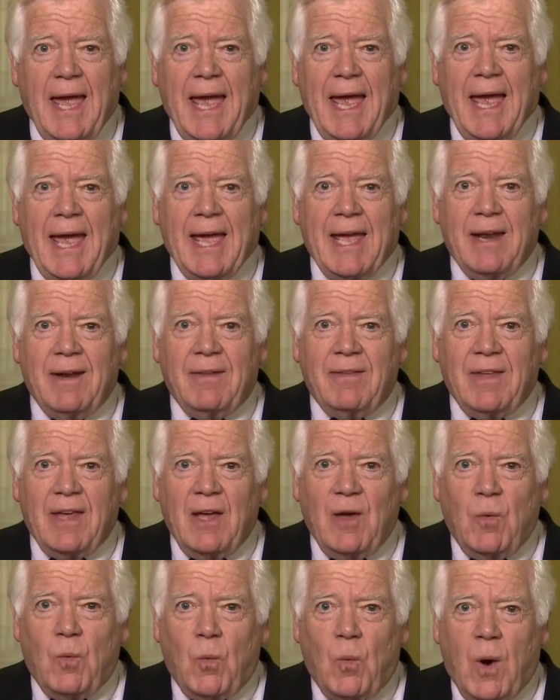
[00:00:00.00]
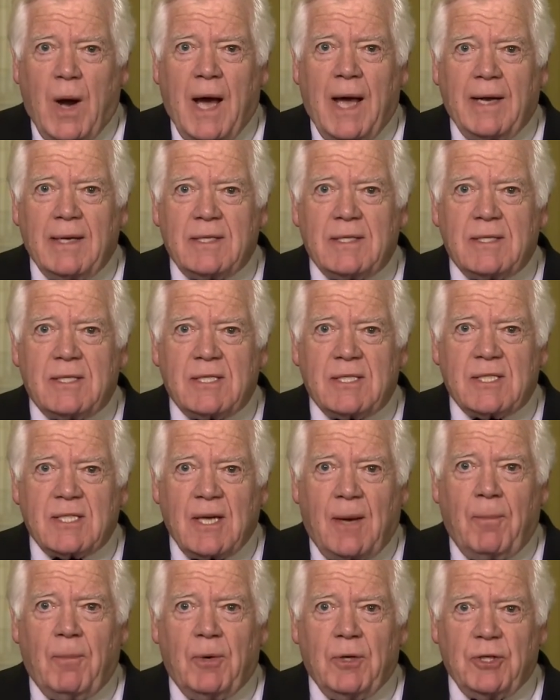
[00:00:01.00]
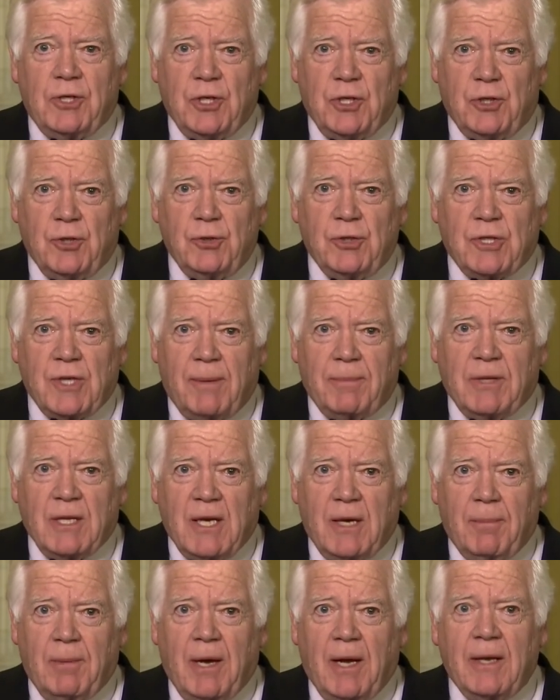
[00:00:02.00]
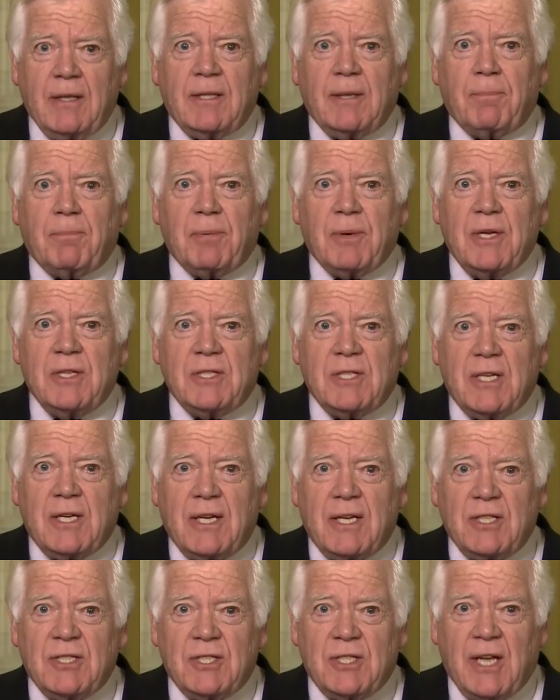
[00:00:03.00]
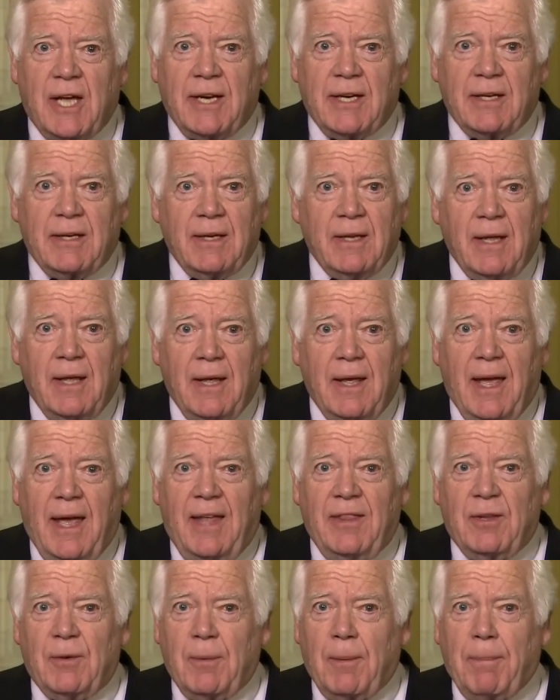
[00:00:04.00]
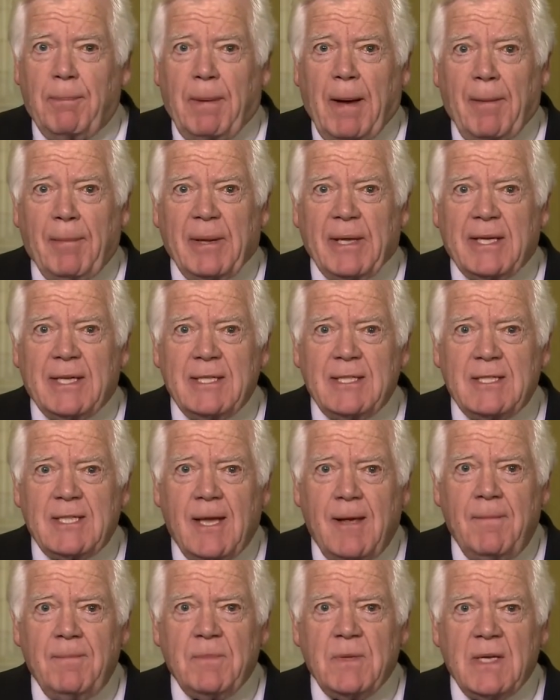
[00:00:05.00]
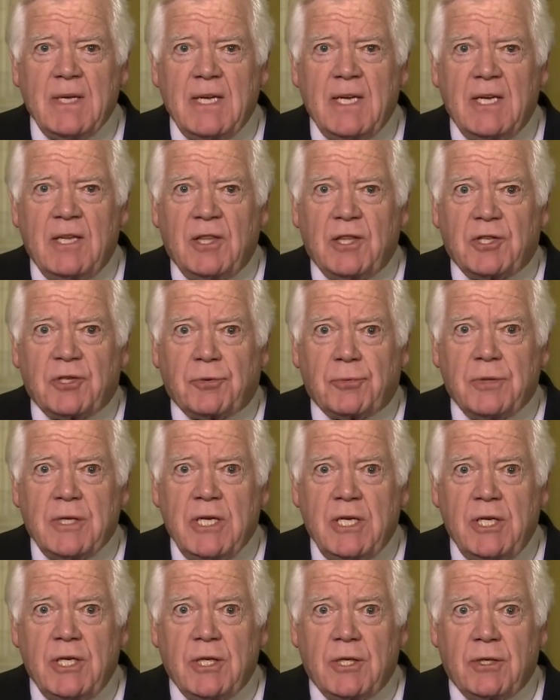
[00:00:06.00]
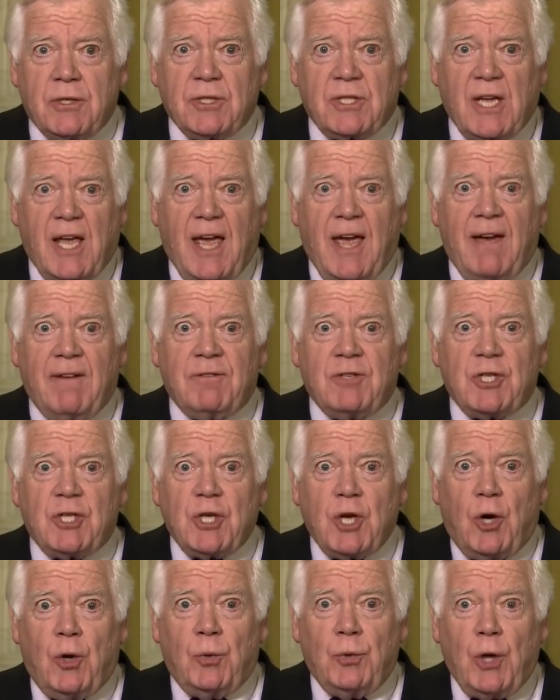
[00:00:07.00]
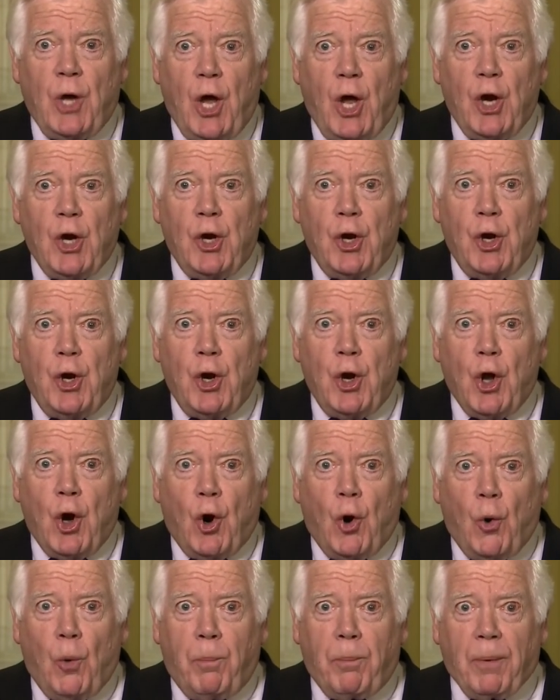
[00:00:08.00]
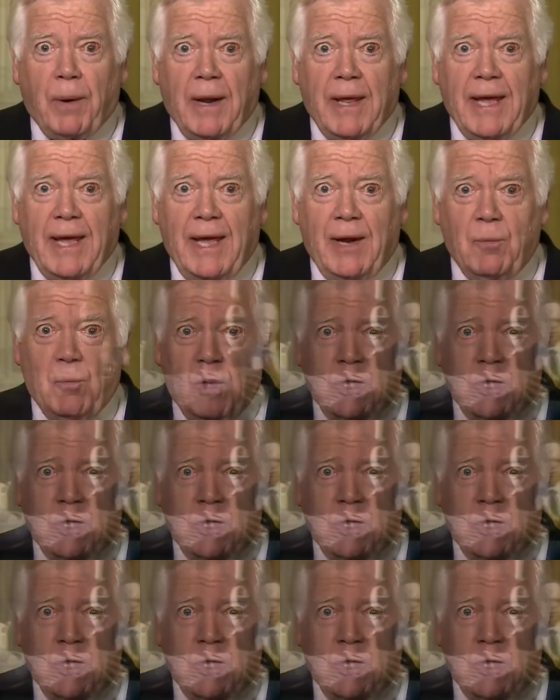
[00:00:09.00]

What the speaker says: and they want someone to do something about it. The president has done it, and the Republicans in 3 years have shown no plan